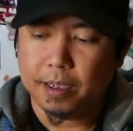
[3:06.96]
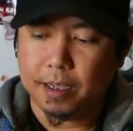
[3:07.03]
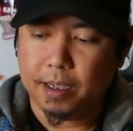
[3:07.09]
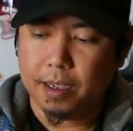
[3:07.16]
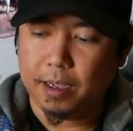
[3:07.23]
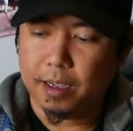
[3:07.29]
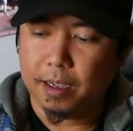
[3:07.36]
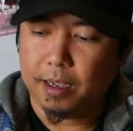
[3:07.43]

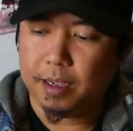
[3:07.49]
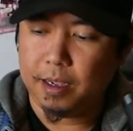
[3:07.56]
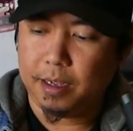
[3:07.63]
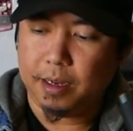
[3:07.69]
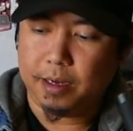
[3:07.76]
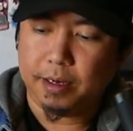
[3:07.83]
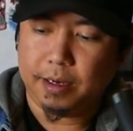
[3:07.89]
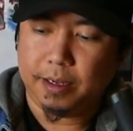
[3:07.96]

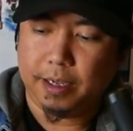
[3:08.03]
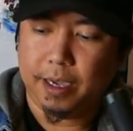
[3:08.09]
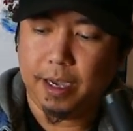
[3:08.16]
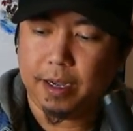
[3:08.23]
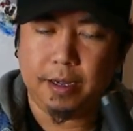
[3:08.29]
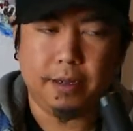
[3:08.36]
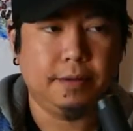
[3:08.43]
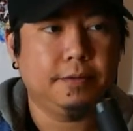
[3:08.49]
And
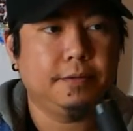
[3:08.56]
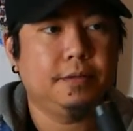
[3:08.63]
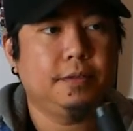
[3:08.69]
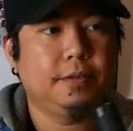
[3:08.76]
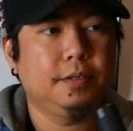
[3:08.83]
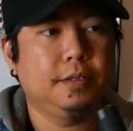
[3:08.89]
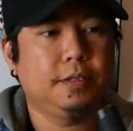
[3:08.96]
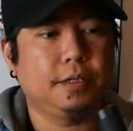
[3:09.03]
yeah,
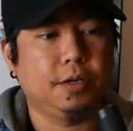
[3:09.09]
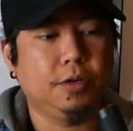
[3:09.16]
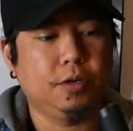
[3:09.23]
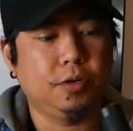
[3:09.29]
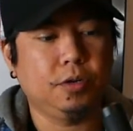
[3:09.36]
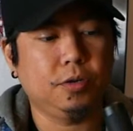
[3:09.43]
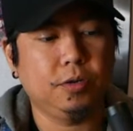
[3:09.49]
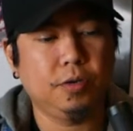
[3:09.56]

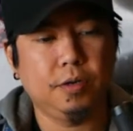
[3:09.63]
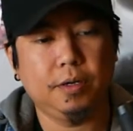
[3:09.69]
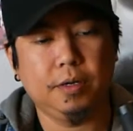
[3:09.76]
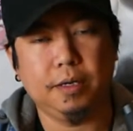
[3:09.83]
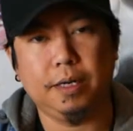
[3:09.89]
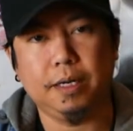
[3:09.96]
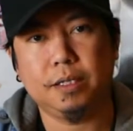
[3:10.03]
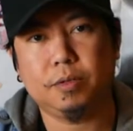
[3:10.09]
so
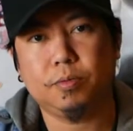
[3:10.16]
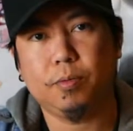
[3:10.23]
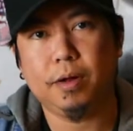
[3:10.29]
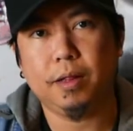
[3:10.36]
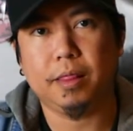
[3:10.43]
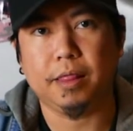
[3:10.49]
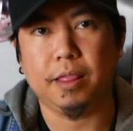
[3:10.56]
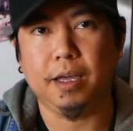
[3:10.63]
that's
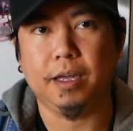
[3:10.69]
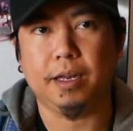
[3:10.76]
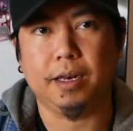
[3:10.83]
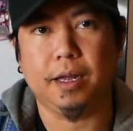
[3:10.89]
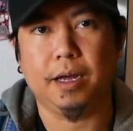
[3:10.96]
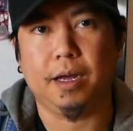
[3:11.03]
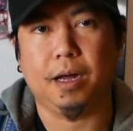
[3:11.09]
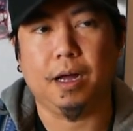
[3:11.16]
one thing
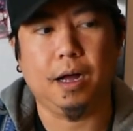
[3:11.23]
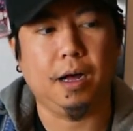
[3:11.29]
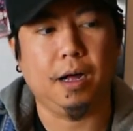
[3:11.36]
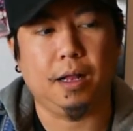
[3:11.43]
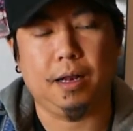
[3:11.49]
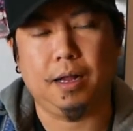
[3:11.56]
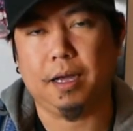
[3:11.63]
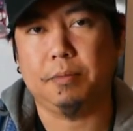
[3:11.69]

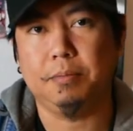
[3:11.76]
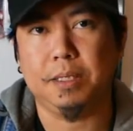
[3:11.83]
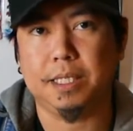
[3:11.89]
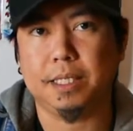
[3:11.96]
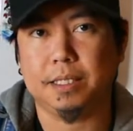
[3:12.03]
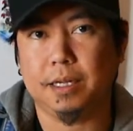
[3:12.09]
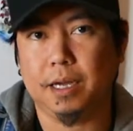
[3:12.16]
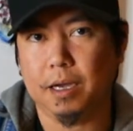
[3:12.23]
that like a
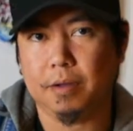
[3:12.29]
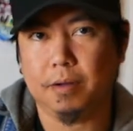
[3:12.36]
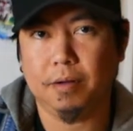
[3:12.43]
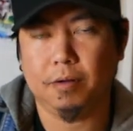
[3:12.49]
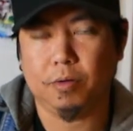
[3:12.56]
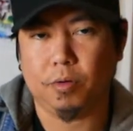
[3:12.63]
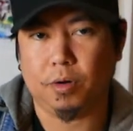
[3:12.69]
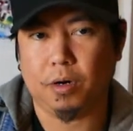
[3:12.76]
mistake
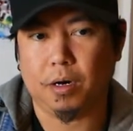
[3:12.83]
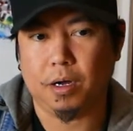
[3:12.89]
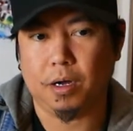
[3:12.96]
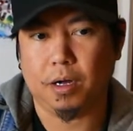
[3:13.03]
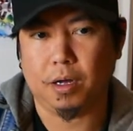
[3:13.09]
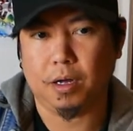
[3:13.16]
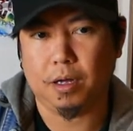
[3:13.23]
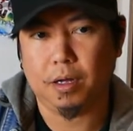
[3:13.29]
or
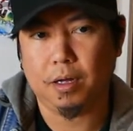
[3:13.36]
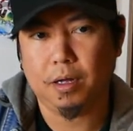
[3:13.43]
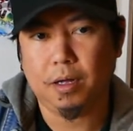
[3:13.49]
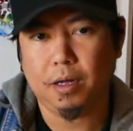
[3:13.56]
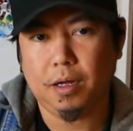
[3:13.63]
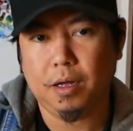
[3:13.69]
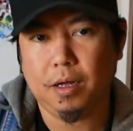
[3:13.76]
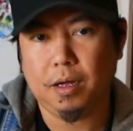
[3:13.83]
a
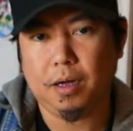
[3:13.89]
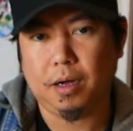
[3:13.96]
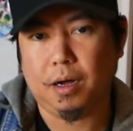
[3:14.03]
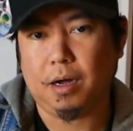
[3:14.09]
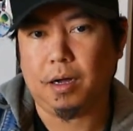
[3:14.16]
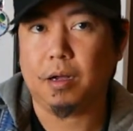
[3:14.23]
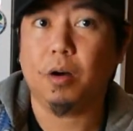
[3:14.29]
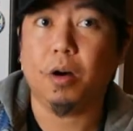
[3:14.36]

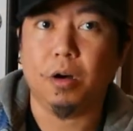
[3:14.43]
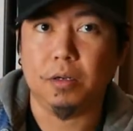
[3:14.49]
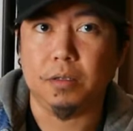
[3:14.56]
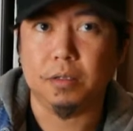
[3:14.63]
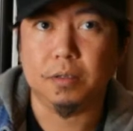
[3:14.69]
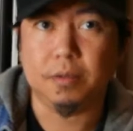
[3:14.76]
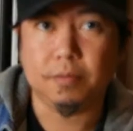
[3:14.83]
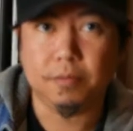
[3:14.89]

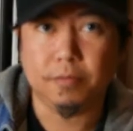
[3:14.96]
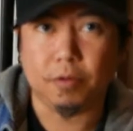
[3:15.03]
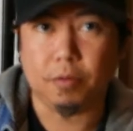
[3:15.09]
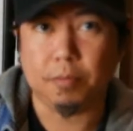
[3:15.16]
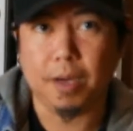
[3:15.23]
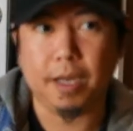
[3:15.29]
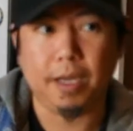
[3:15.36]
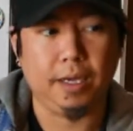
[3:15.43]
con for
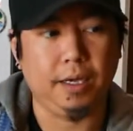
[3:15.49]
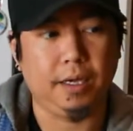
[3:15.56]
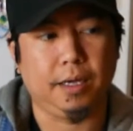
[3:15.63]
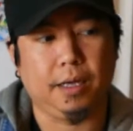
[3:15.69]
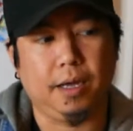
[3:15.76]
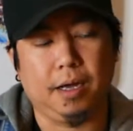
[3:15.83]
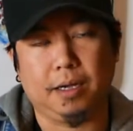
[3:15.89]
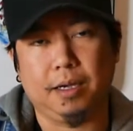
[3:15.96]
buying
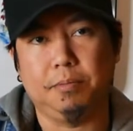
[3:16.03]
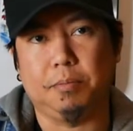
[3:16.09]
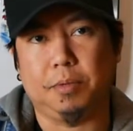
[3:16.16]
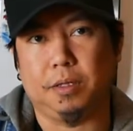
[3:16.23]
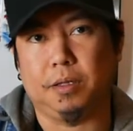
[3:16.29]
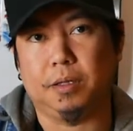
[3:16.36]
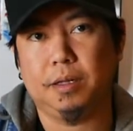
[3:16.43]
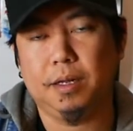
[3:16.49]
a
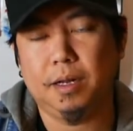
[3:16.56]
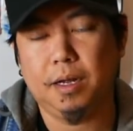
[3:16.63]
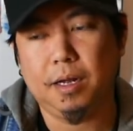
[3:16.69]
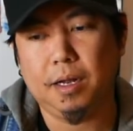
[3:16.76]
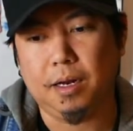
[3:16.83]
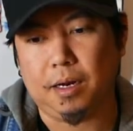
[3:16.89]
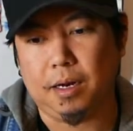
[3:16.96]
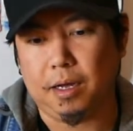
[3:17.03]
gimbal.
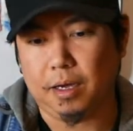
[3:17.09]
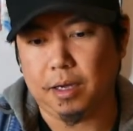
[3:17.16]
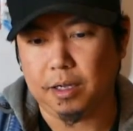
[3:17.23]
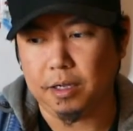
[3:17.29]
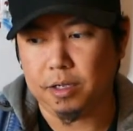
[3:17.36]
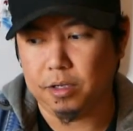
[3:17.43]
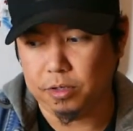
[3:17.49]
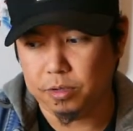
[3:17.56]
Like
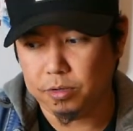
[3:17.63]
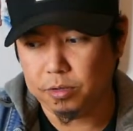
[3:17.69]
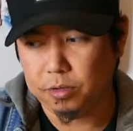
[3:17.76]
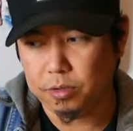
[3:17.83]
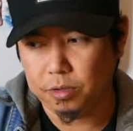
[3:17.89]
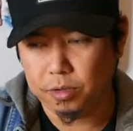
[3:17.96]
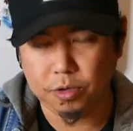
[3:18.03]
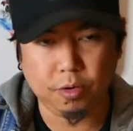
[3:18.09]
you
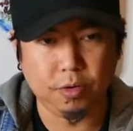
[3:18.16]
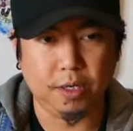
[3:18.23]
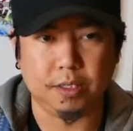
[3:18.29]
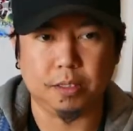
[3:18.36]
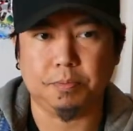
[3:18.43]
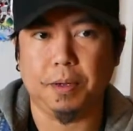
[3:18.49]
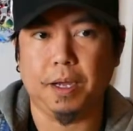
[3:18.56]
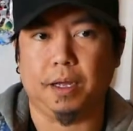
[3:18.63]
don't
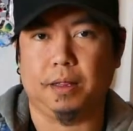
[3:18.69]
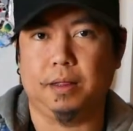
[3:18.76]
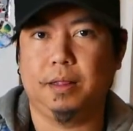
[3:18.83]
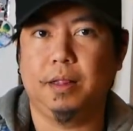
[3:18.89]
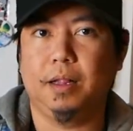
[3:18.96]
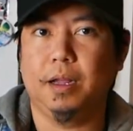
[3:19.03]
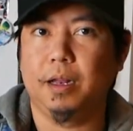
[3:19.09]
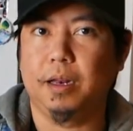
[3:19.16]
expect
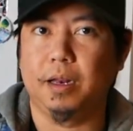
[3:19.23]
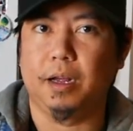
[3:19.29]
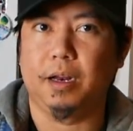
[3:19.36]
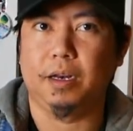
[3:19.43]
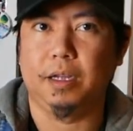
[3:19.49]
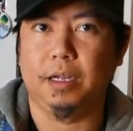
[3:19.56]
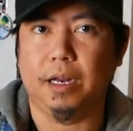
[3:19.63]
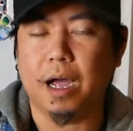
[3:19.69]

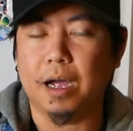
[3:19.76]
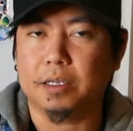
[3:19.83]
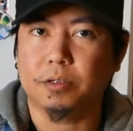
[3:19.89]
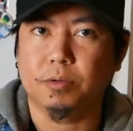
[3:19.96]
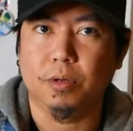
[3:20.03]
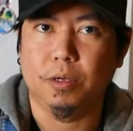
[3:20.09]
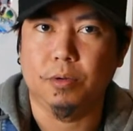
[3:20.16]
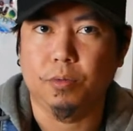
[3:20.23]
that it
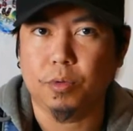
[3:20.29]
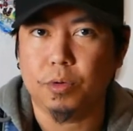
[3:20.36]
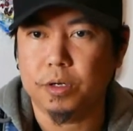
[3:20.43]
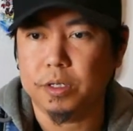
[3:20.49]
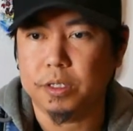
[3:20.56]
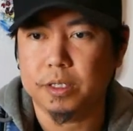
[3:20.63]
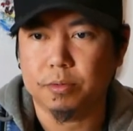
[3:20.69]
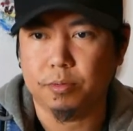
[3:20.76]
actually
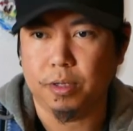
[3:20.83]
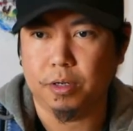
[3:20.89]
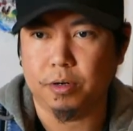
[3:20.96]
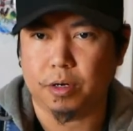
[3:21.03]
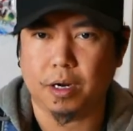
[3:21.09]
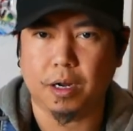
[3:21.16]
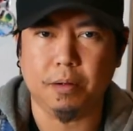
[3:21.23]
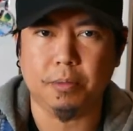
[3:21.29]
works with
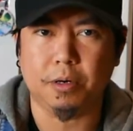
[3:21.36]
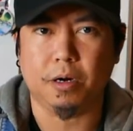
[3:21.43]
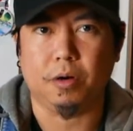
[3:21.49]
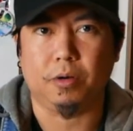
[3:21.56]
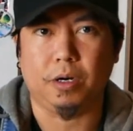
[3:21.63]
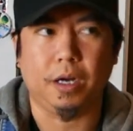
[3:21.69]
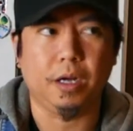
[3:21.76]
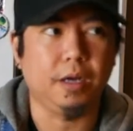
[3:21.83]
your camera
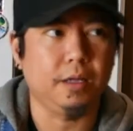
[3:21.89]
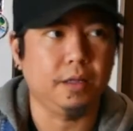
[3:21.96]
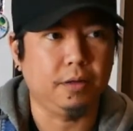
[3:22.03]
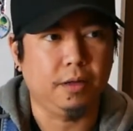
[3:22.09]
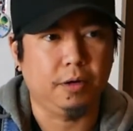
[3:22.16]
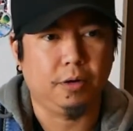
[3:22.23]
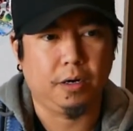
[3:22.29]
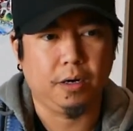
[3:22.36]
or not,
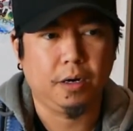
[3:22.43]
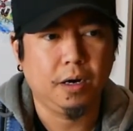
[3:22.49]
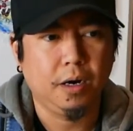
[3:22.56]
or